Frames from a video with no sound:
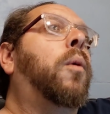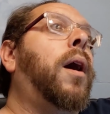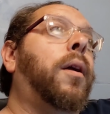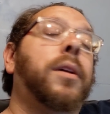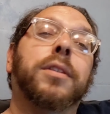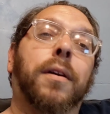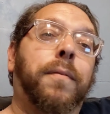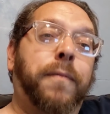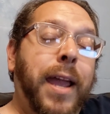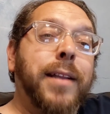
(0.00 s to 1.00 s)
Well, there's
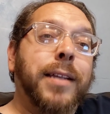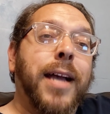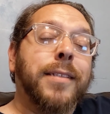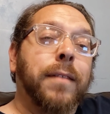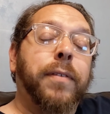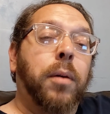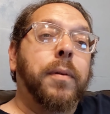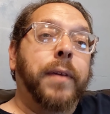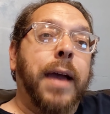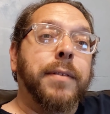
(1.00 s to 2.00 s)
a fantastic
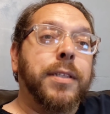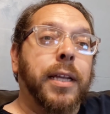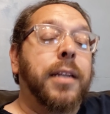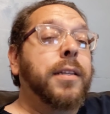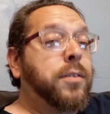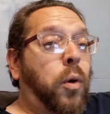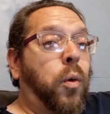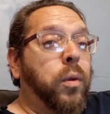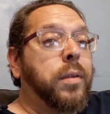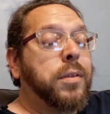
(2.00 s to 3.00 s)
film if you haven't seen it. It's
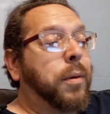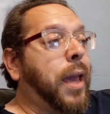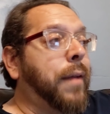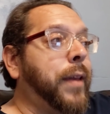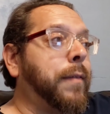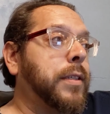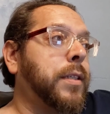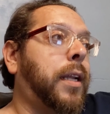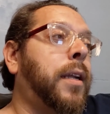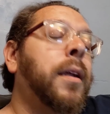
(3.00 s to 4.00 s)
old. It's okay if you haven't
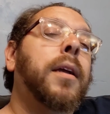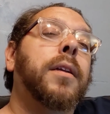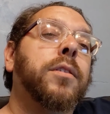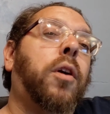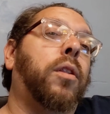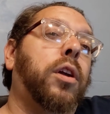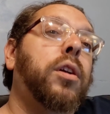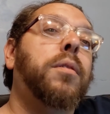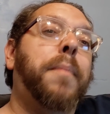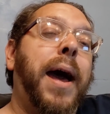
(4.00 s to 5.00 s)
seen it. It's called The
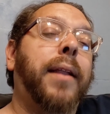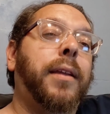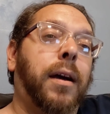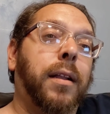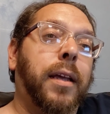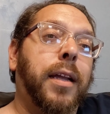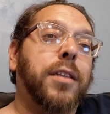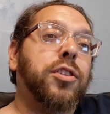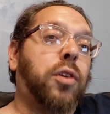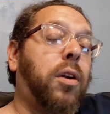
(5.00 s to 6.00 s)
Good, the Bad, and the Ugly,
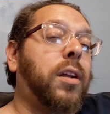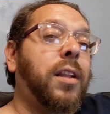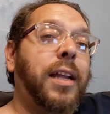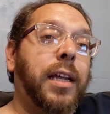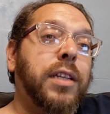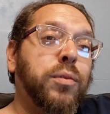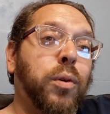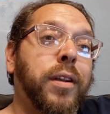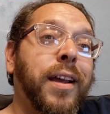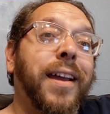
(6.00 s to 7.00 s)
and it starred Clint
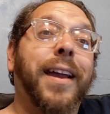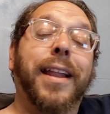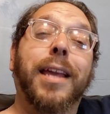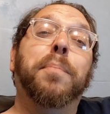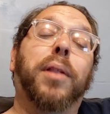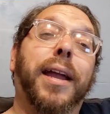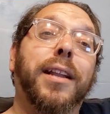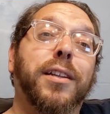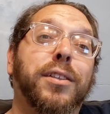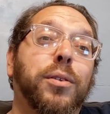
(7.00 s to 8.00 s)
Eastwood. And he
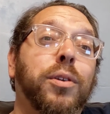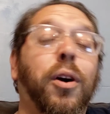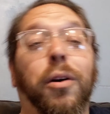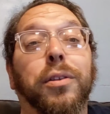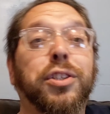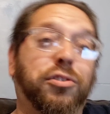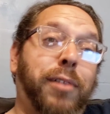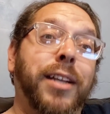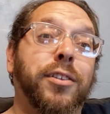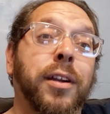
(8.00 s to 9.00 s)
played a dude called The
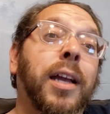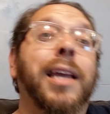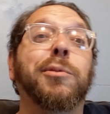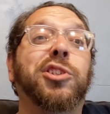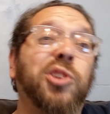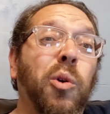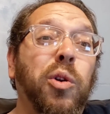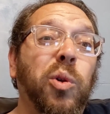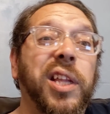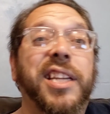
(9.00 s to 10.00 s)
Stranger. He was so
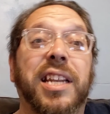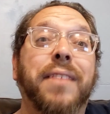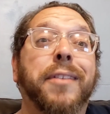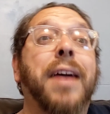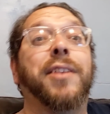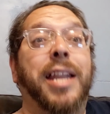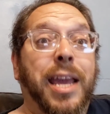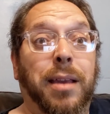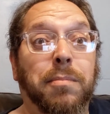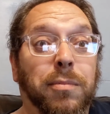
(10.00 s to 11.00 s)
cool he didn't even have a
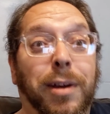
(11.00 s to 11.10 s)
name,